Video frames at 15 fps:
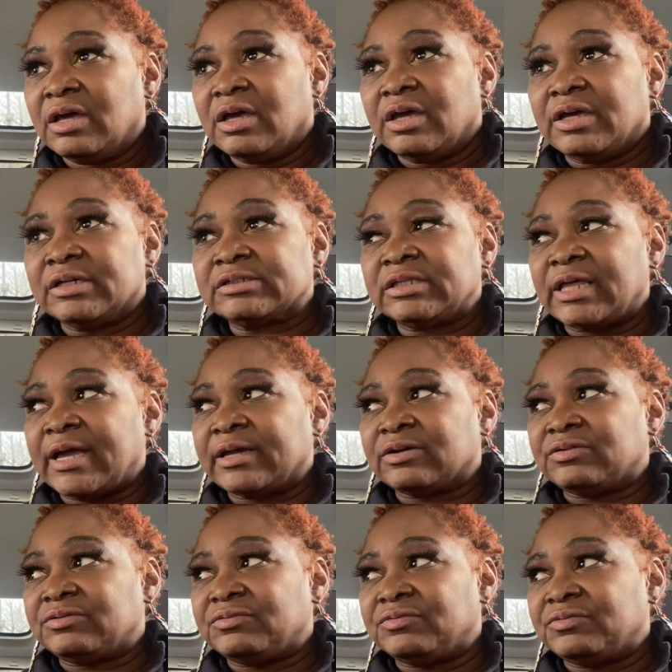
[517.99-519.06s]
It's like
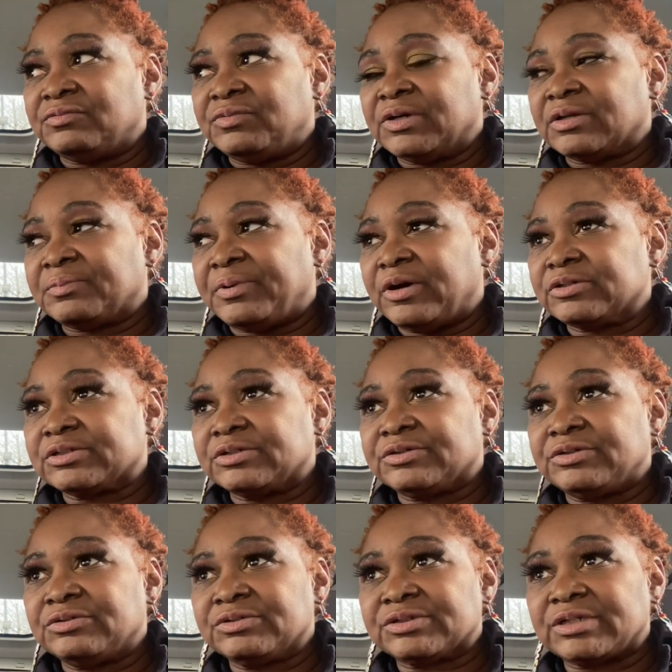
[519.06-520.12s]
when a person
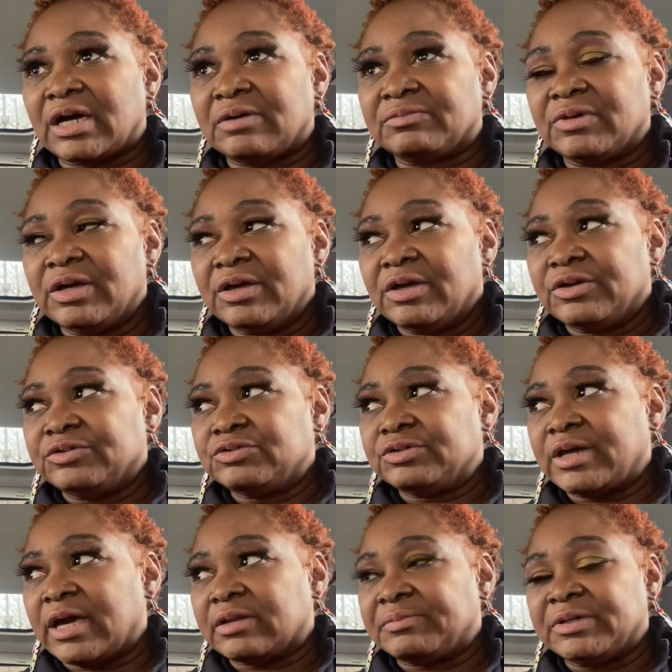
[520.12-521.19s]
do something, you
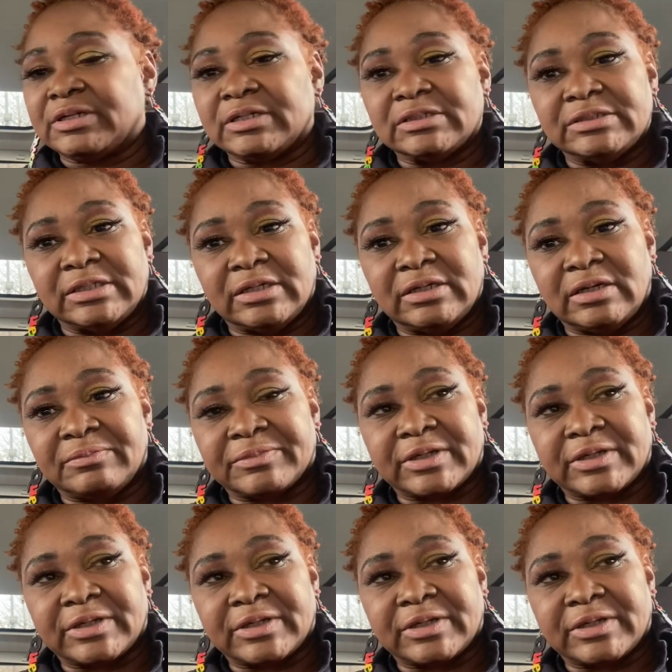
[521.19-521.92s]
got to be condemned.